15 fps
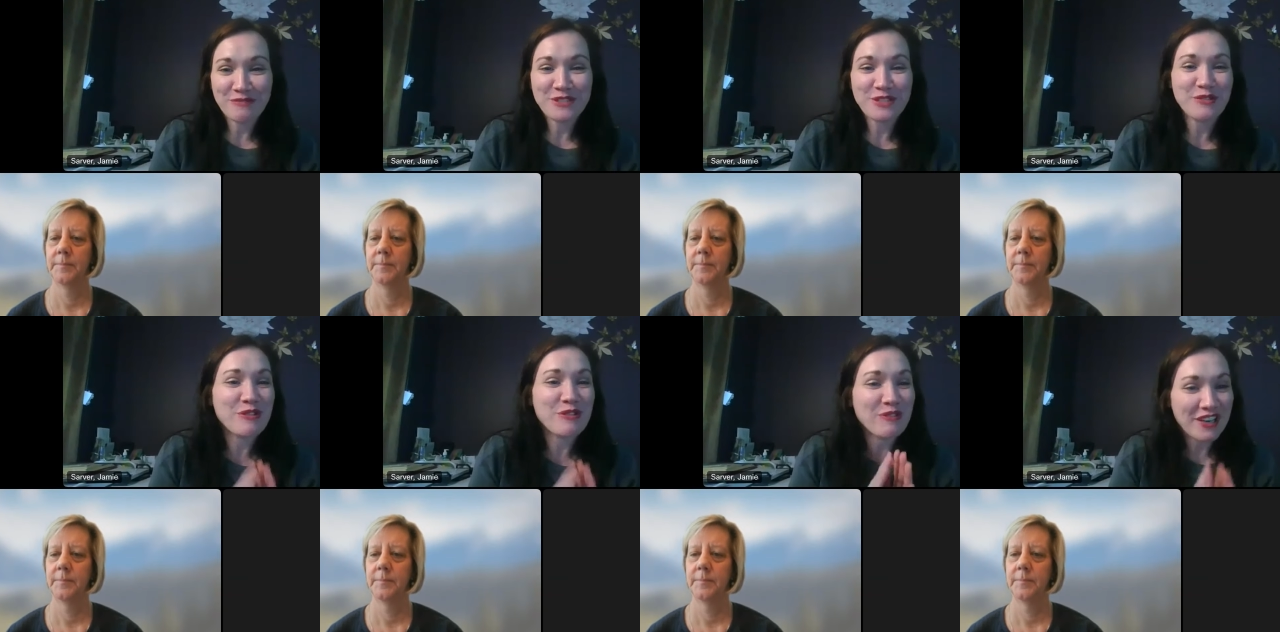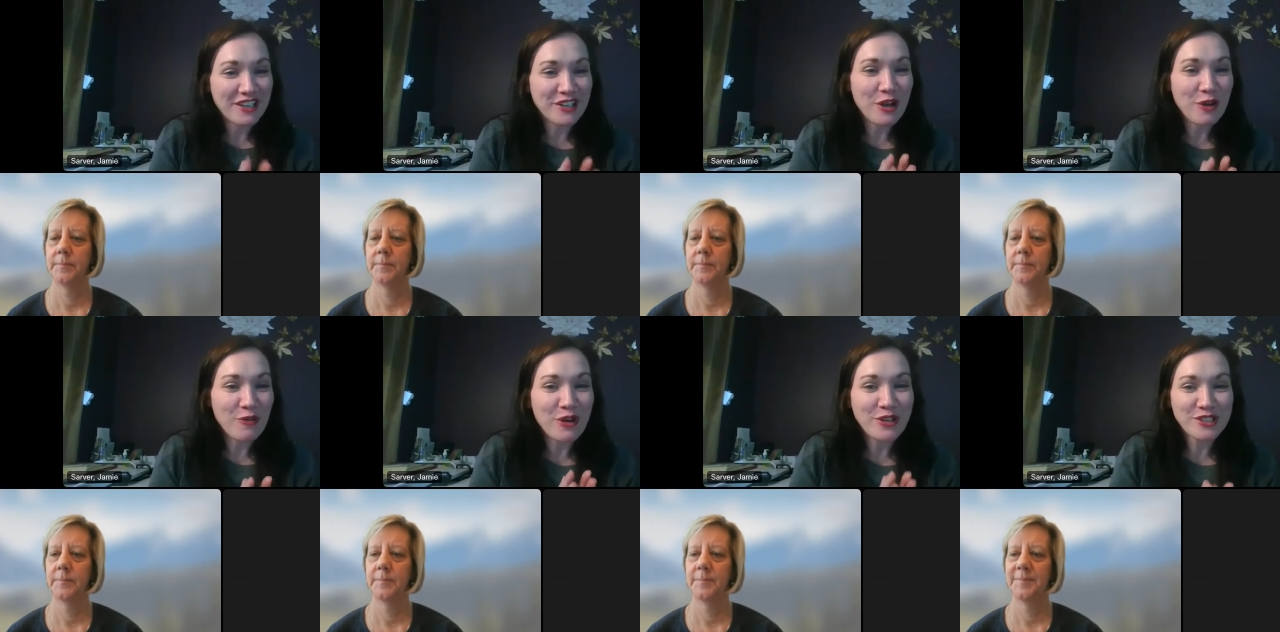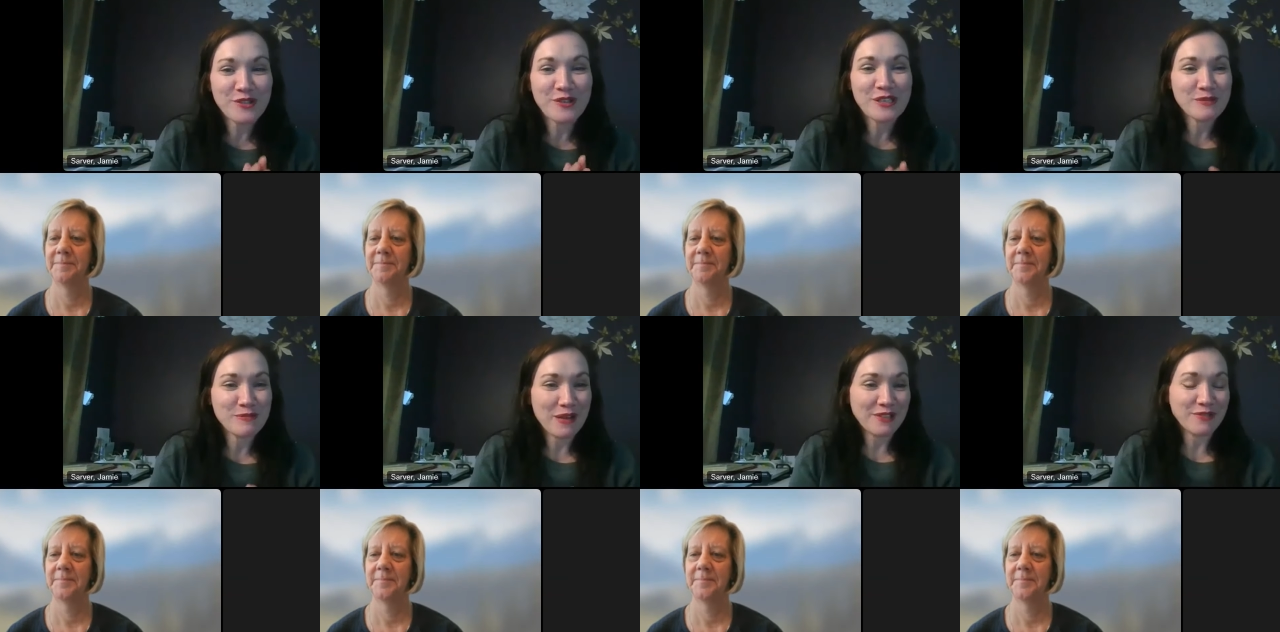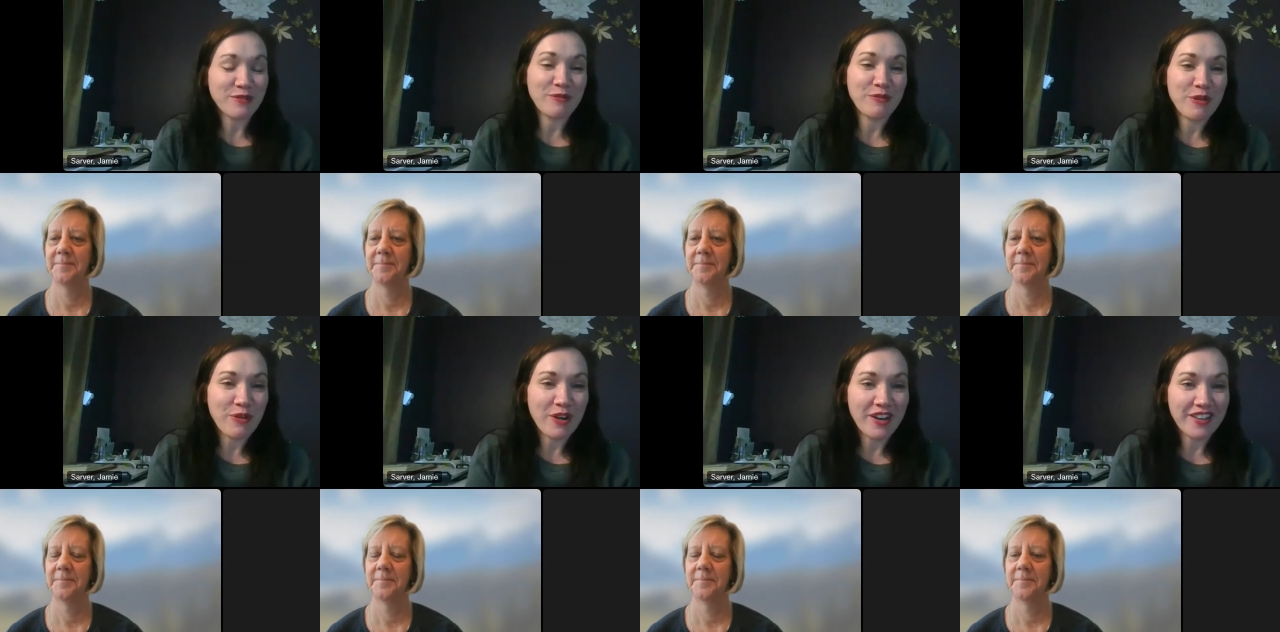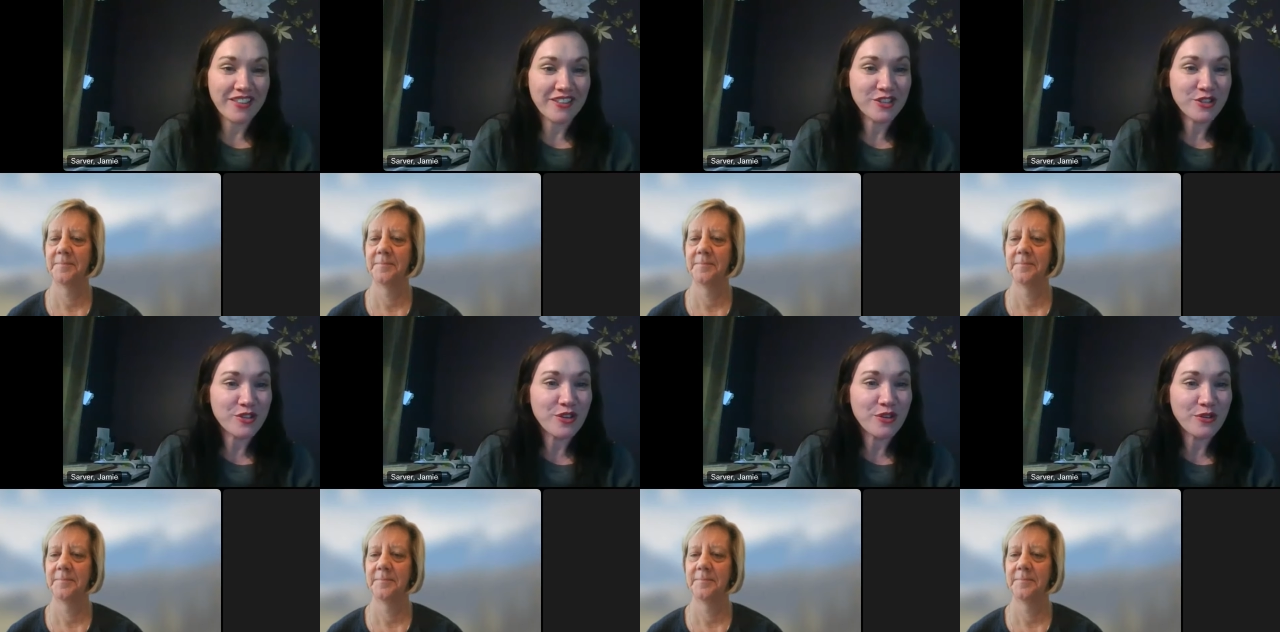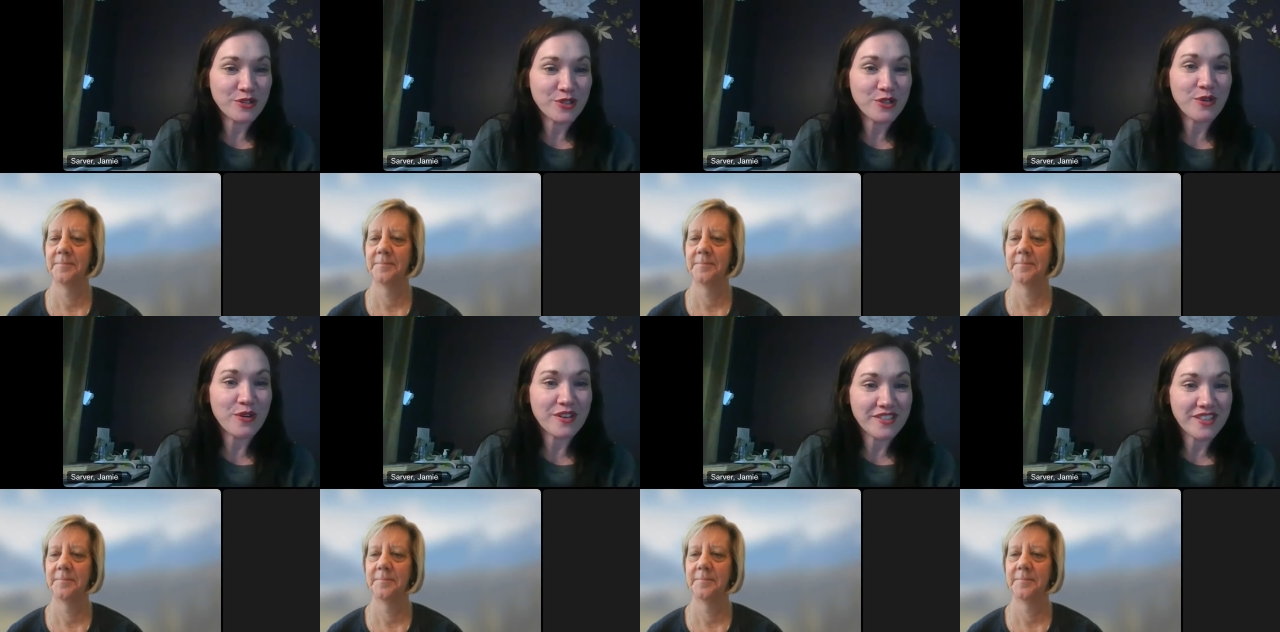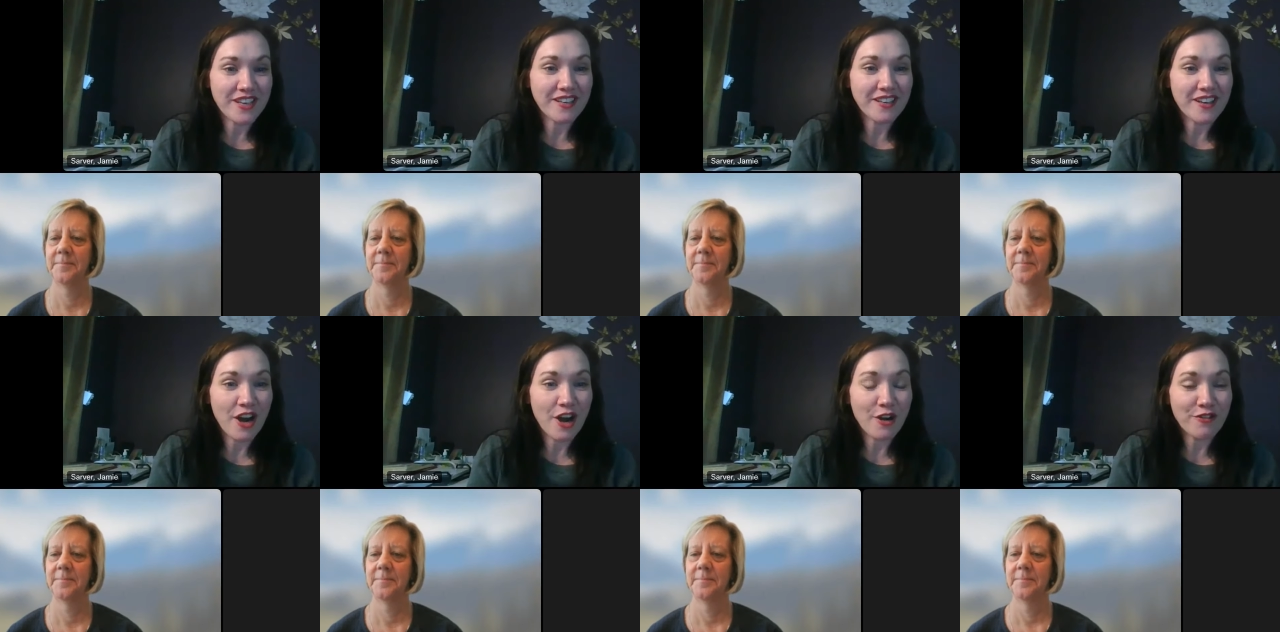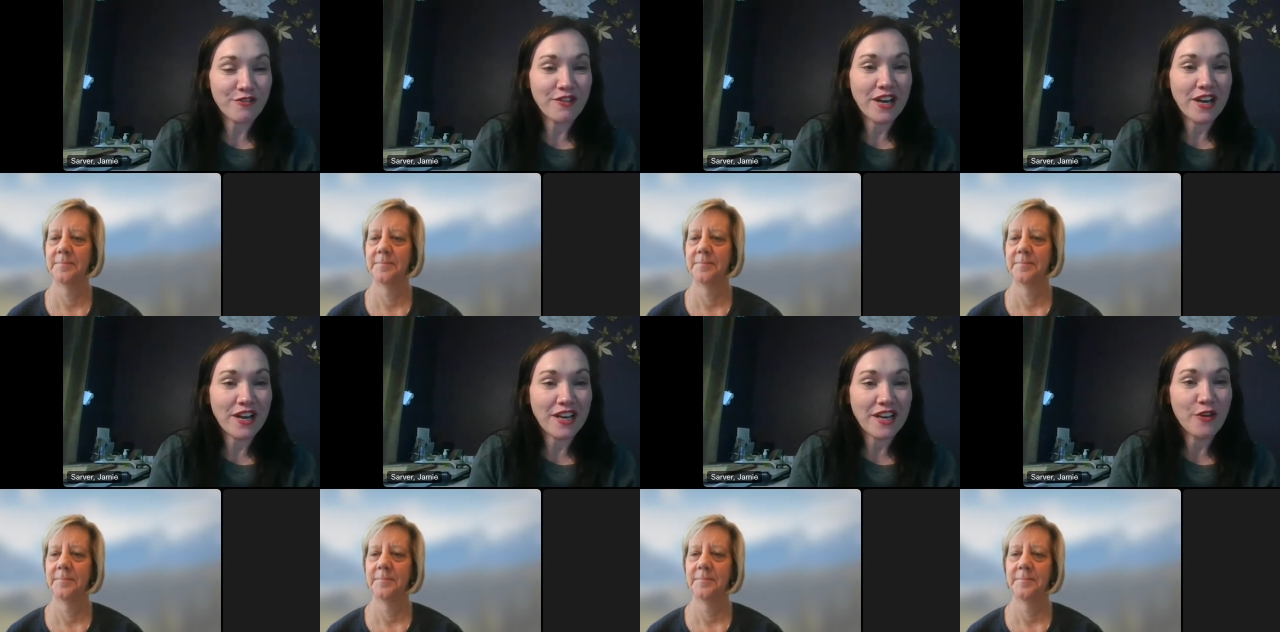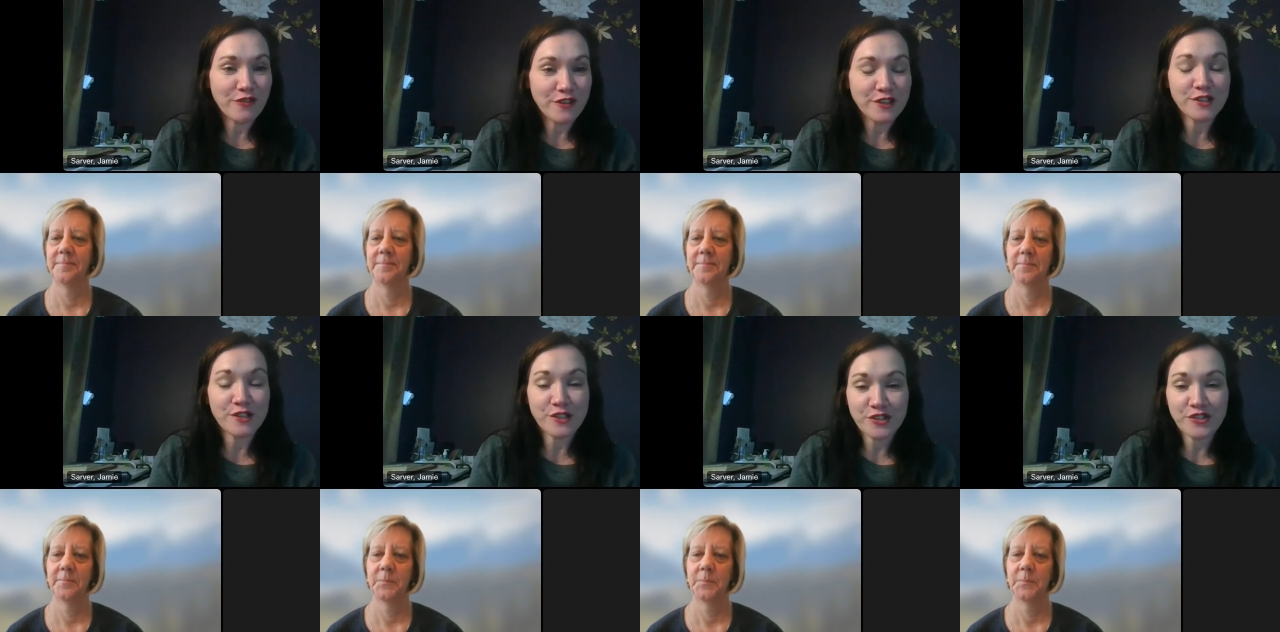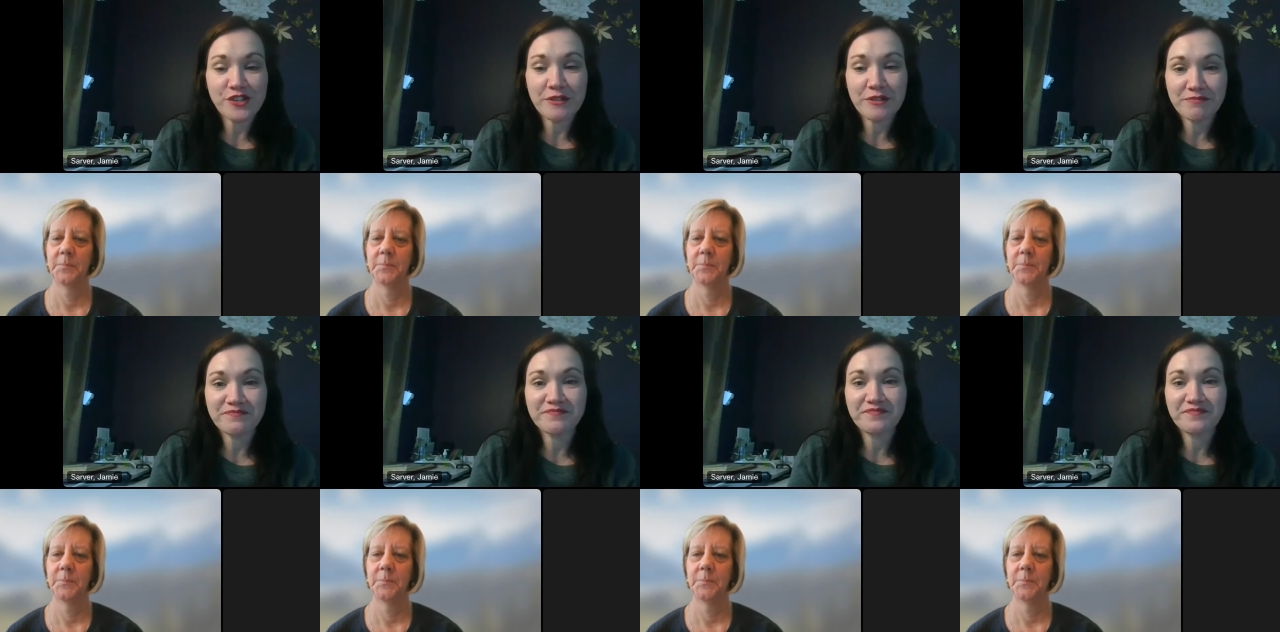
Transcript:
Speaker 1: So we want to know what to expect when we walk in those doors and are ready to go for surgery.